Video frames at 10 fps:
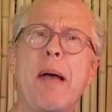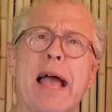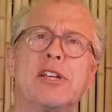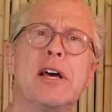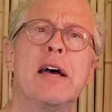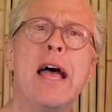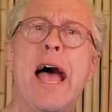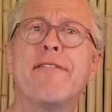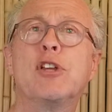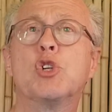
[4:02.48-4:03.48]
back to
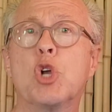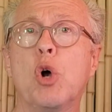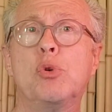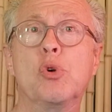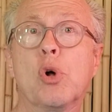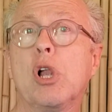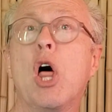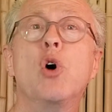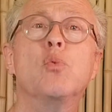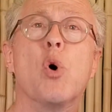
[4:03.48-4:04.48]
having to go to
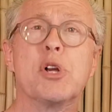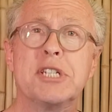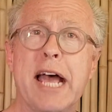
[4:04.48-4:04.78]
Clone Wars